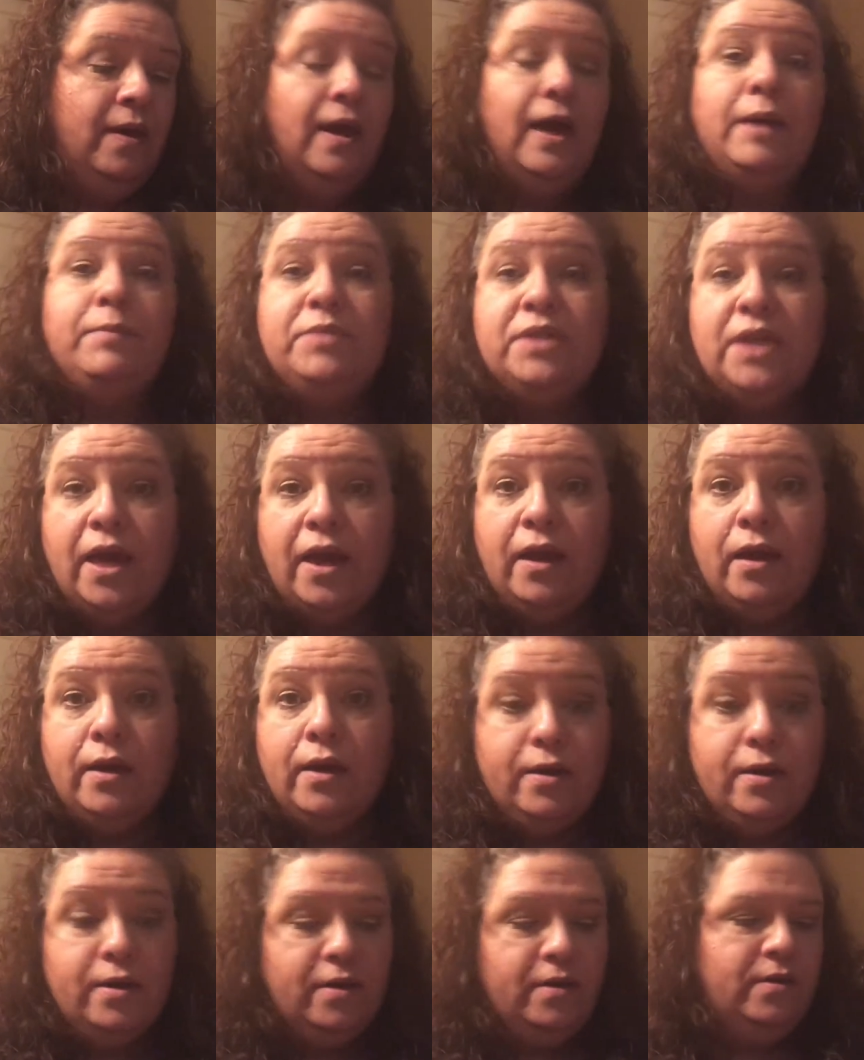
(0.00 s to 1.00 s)
I'm
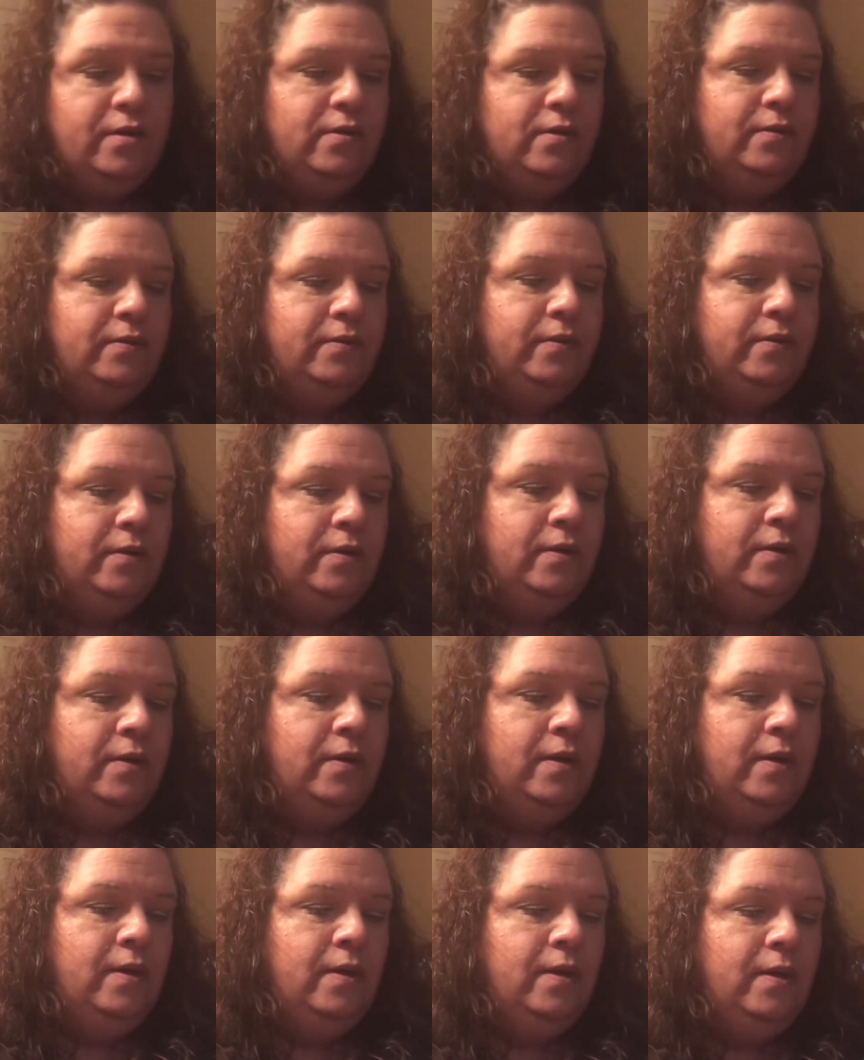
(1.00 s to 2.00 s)
tired,
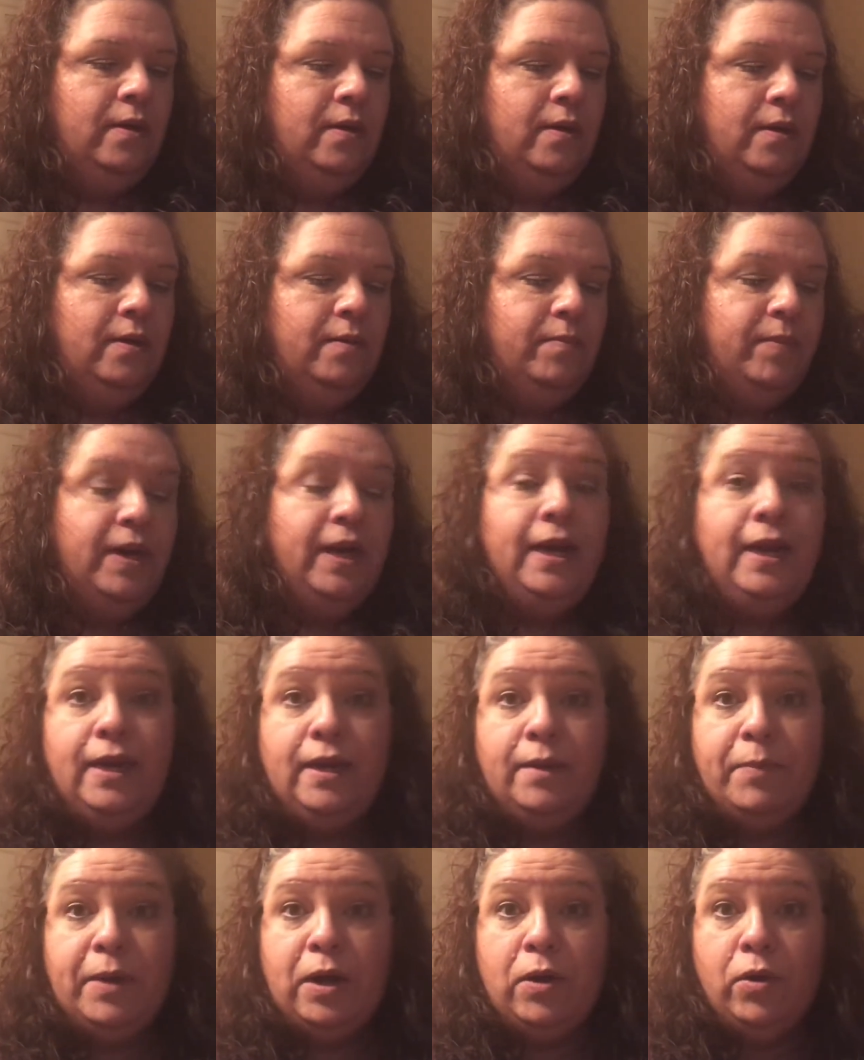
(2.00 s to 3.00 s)
but I
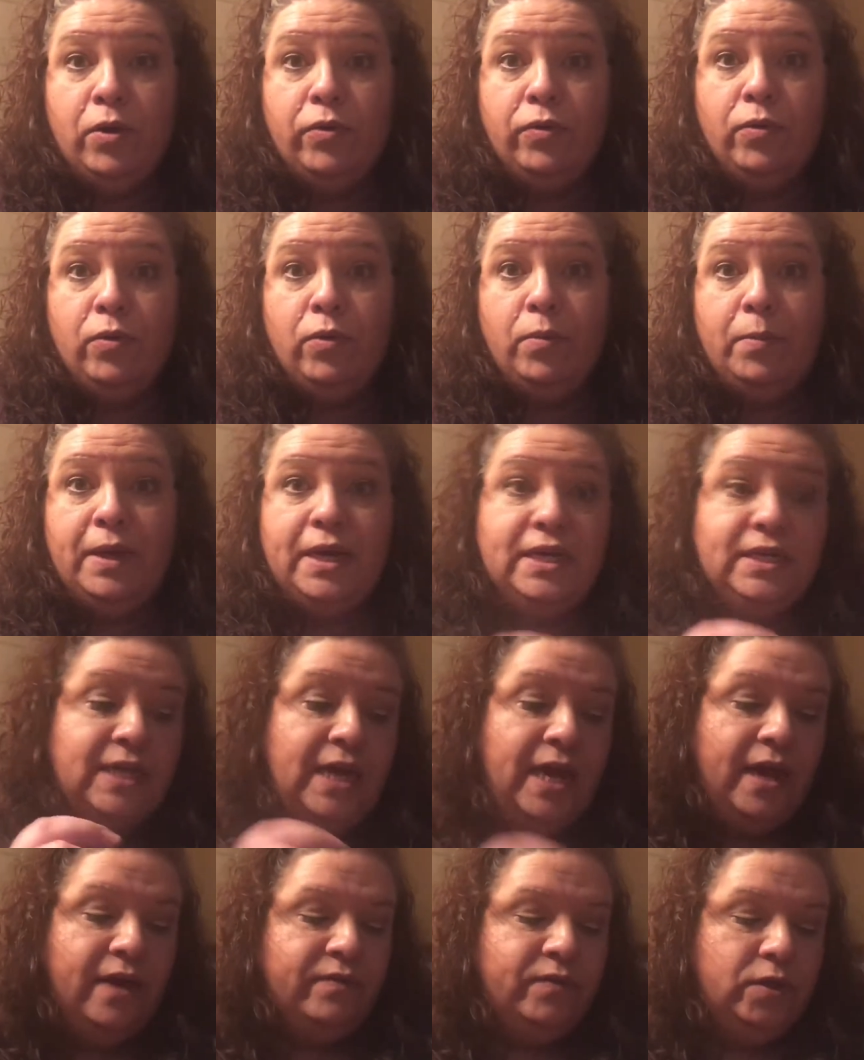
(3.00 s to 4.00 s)
need to power through because
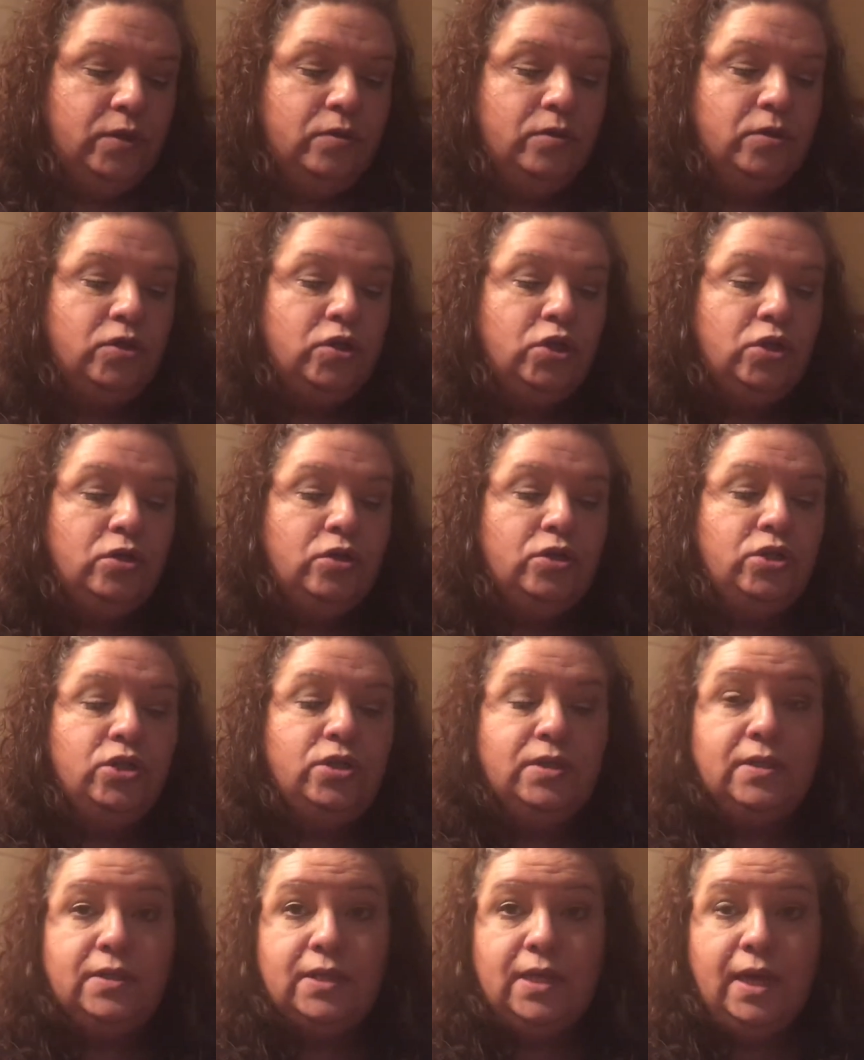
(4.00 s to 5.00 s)
I have to go to church
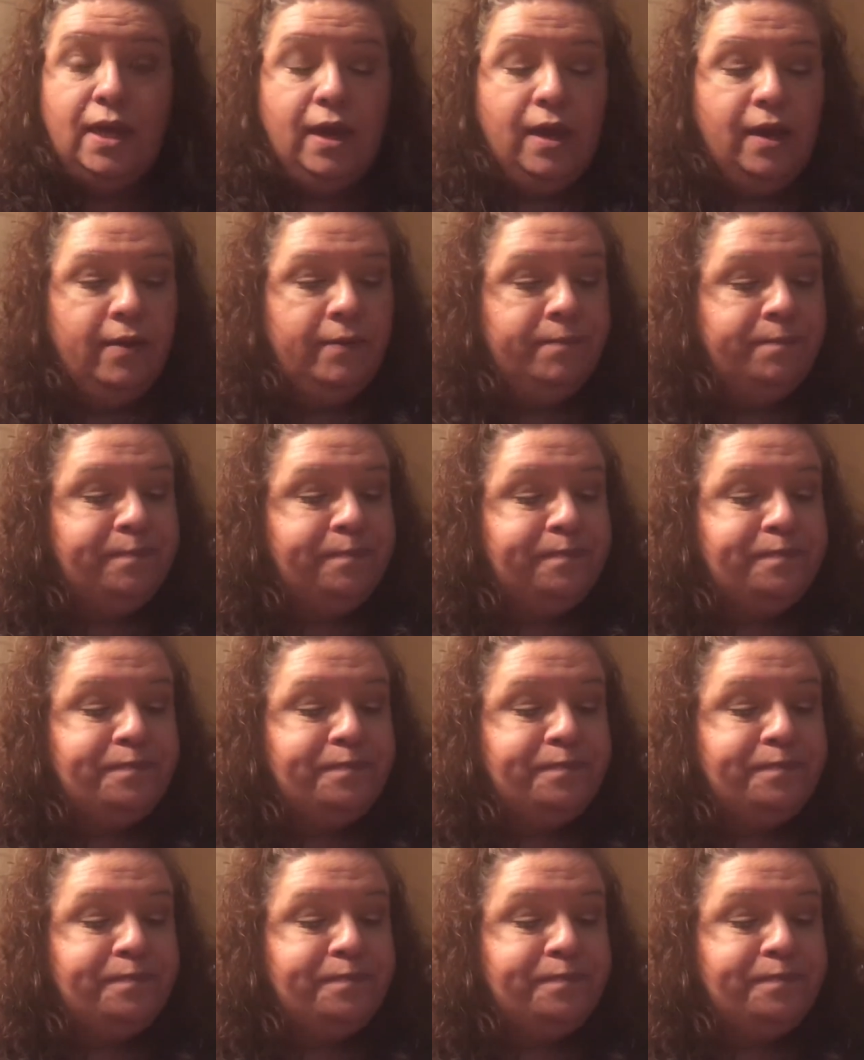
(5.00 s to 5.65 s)
to sing.